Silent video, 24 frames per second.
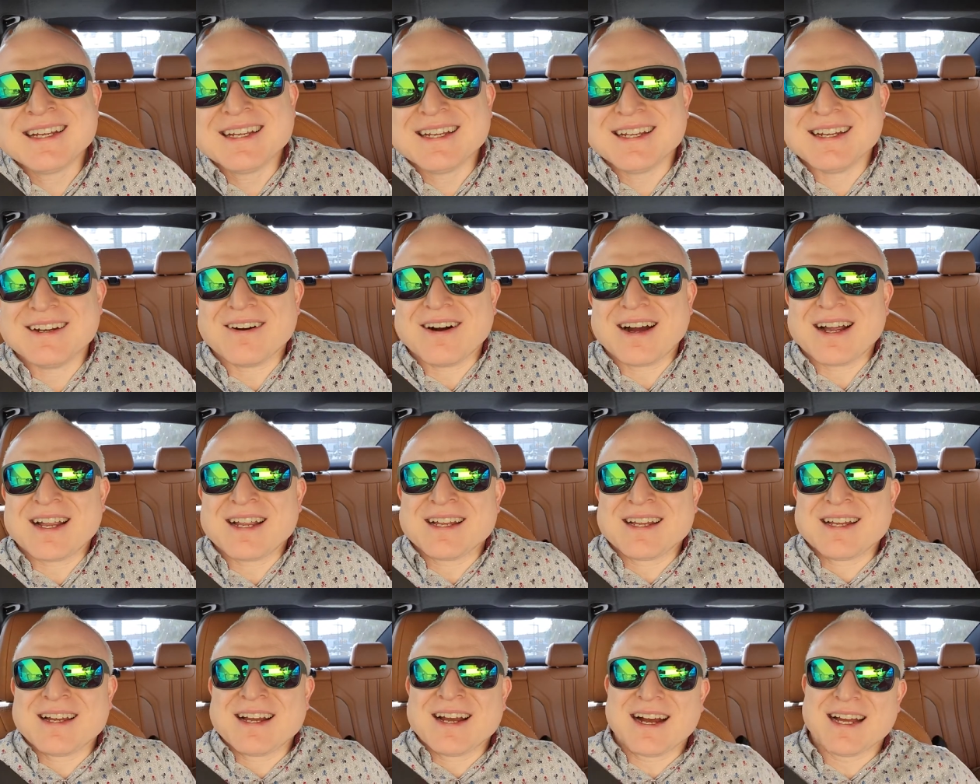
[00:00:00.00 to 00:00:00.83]
you know, I,
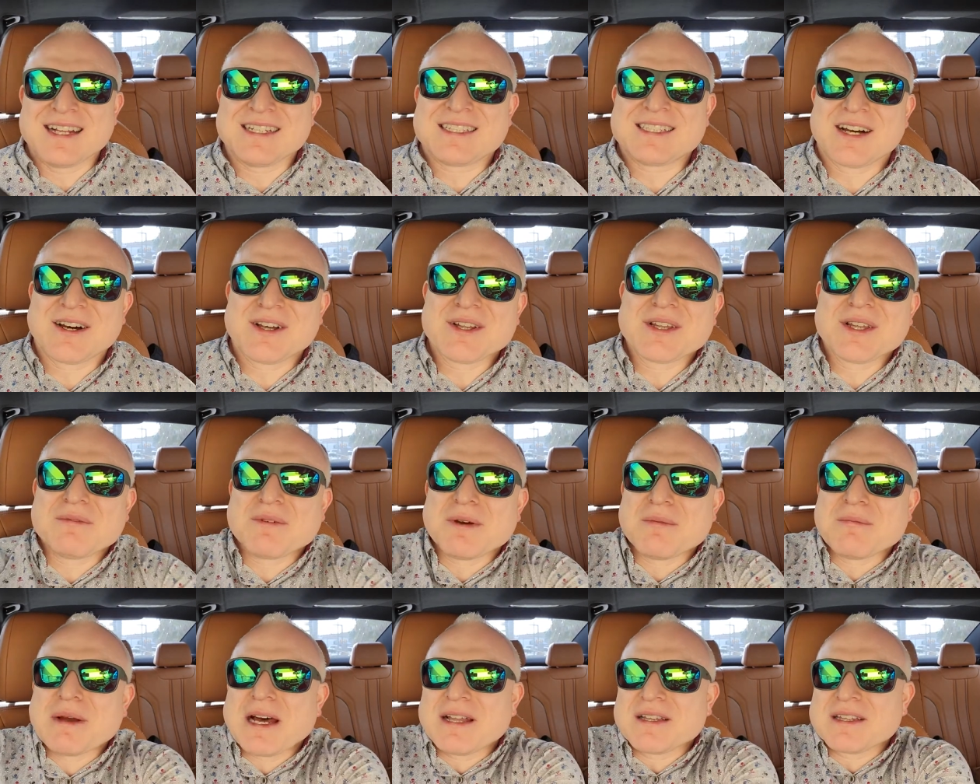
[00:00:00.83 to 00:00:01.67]
I tell them
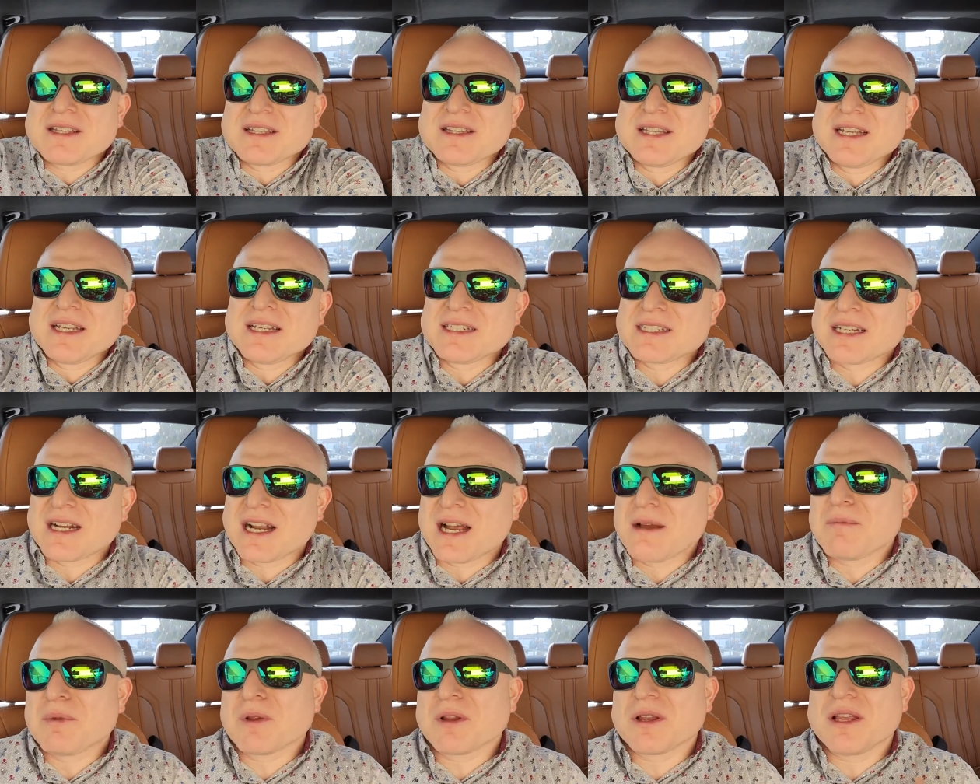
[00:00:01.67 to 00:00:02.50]
about the things that
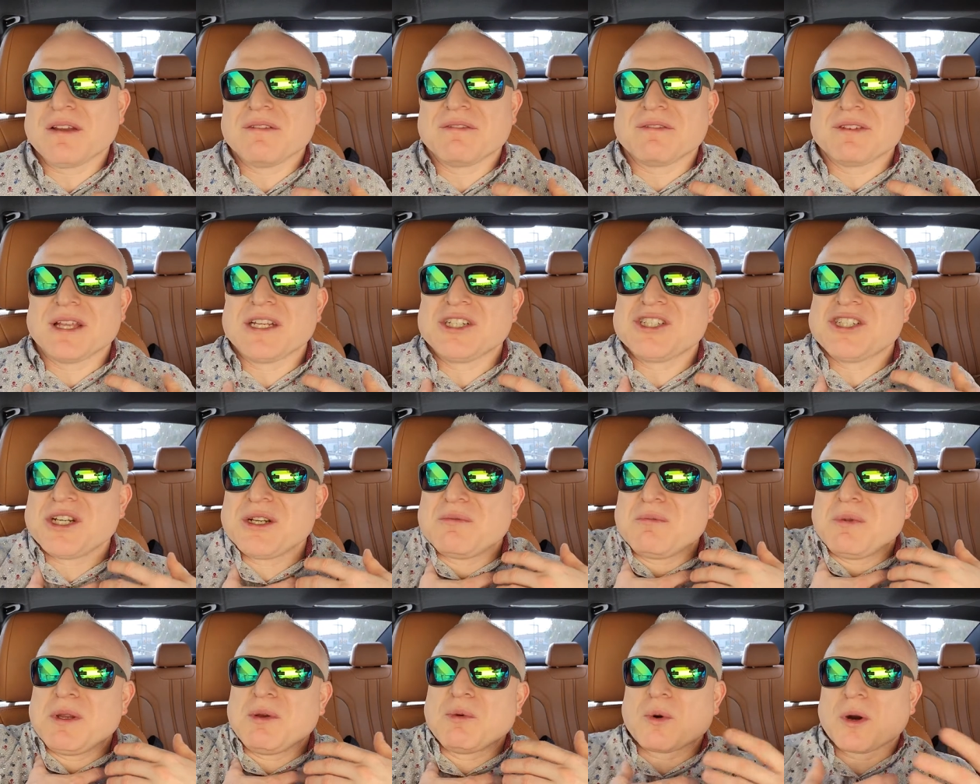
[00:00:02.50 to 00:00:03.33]
I believe they
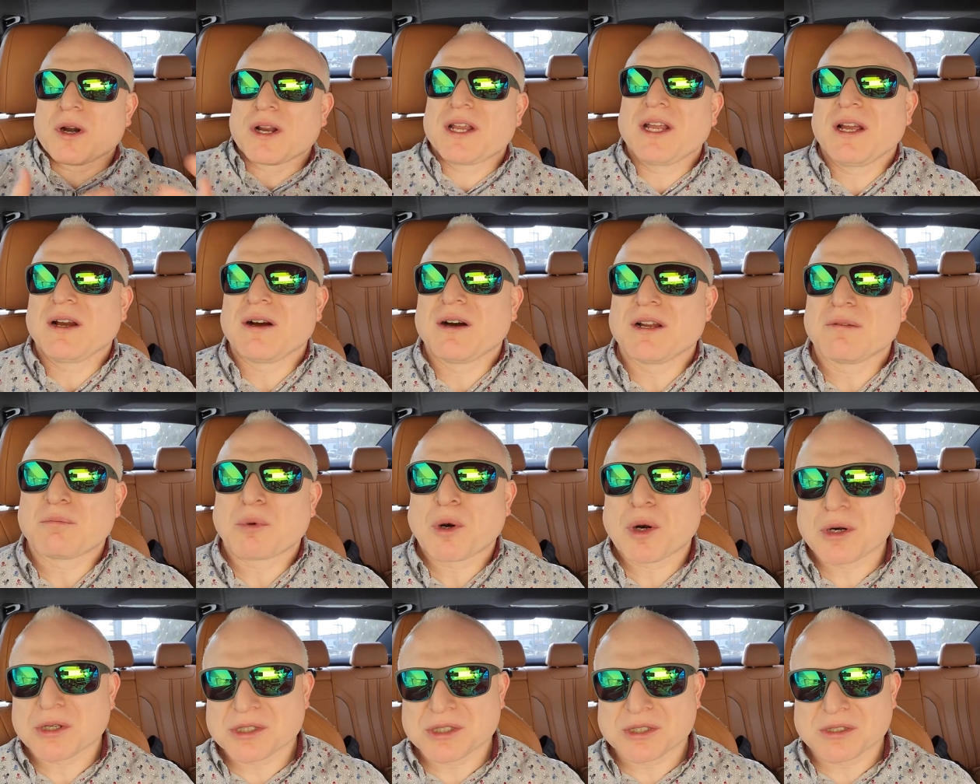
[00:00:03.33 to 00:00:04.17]
should be working on
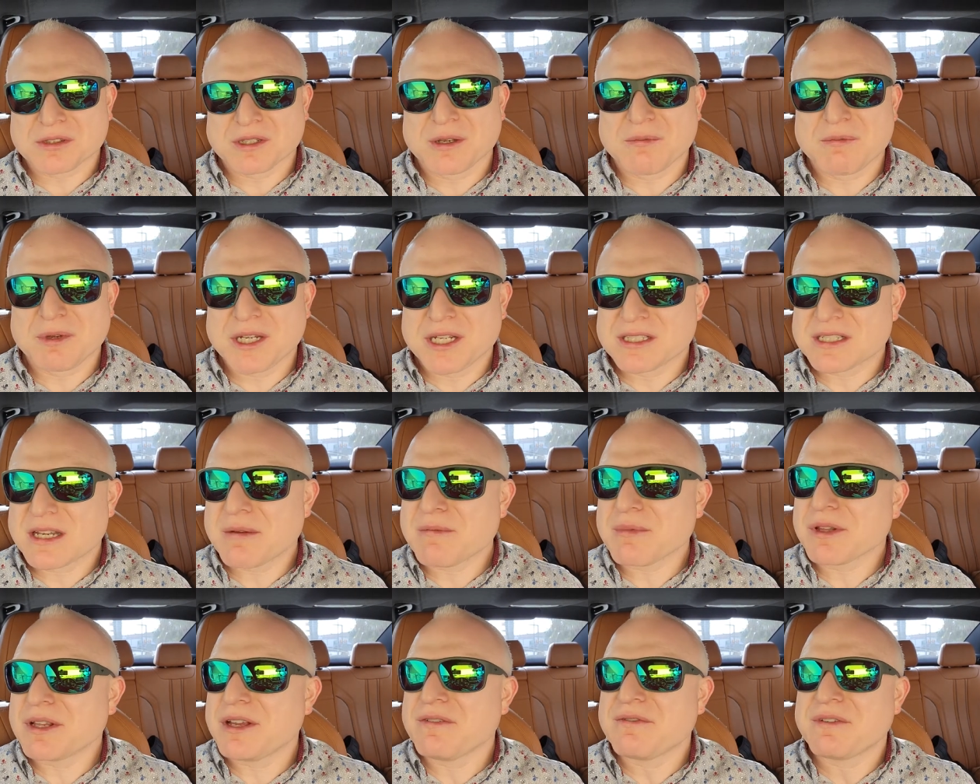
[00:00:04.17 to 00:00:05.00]
personally because I
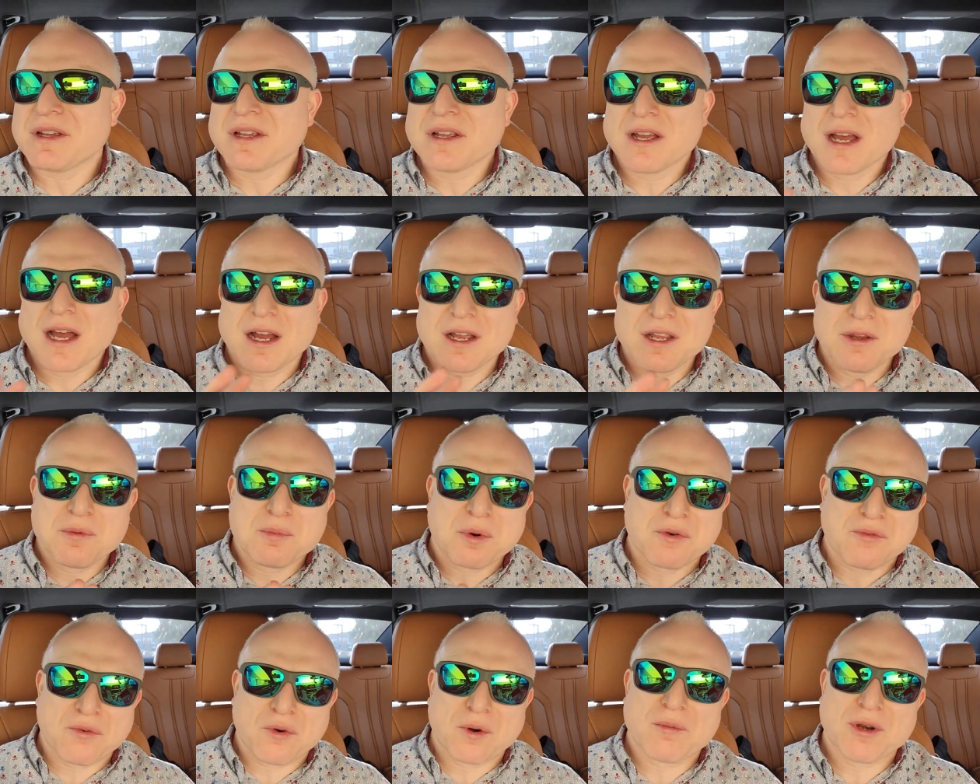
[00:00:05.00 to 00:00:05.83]
believe how you
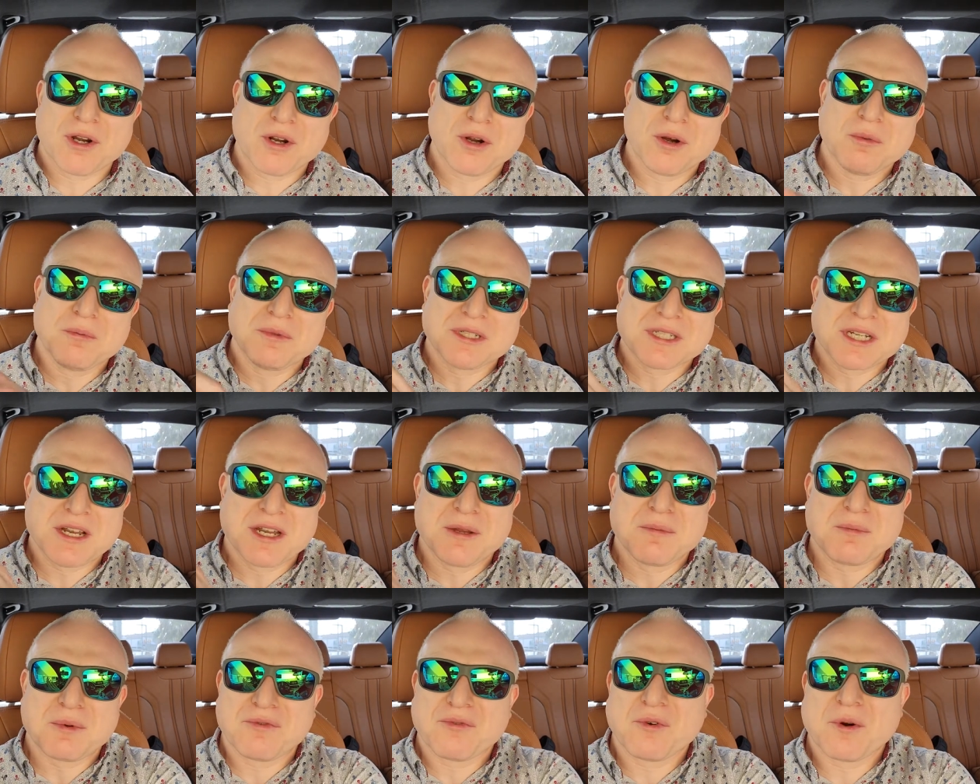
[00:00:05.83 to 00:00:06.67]
perform at home is how
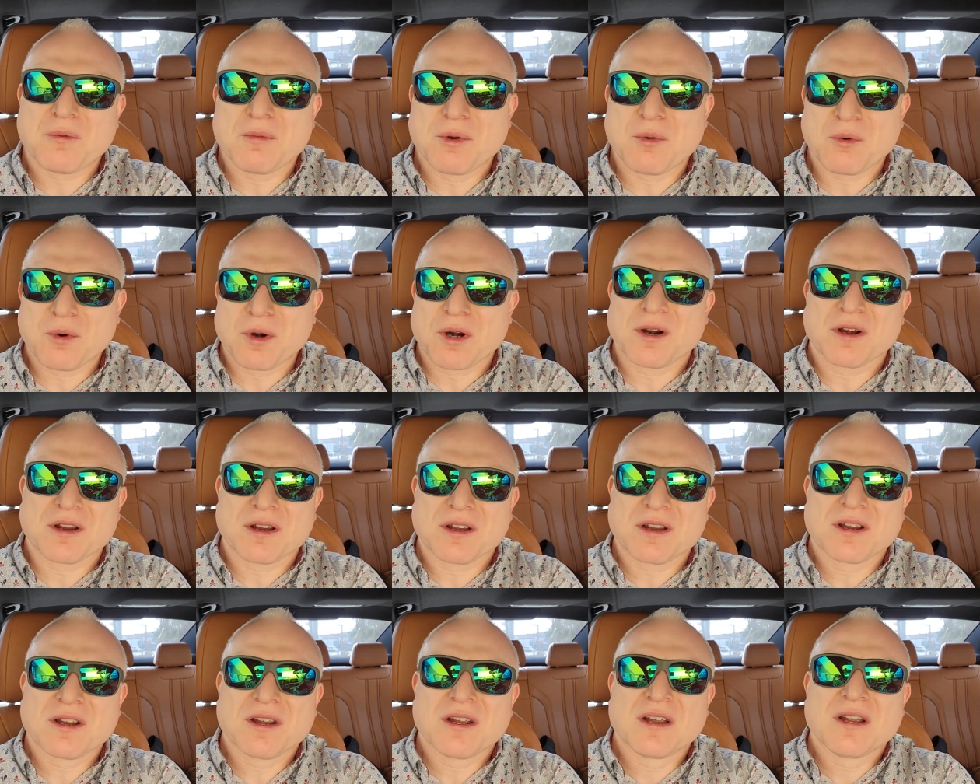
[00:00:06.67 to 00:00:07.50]
you perform at work.